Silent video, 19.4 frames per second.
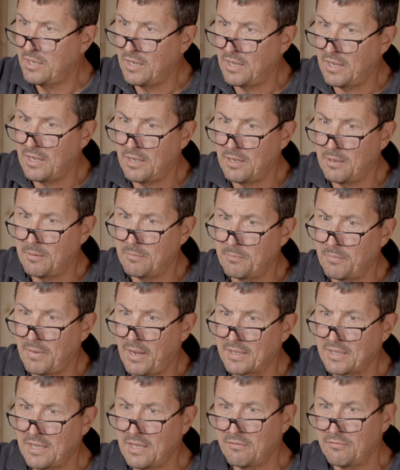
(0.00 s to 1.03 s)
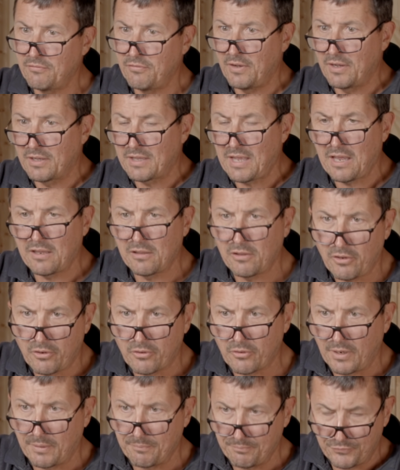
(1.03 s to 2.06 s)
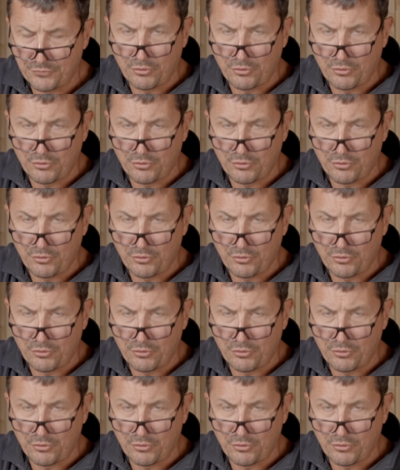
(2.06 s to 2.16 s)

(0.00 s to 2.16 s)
Um, I gave a uh, catalog, or I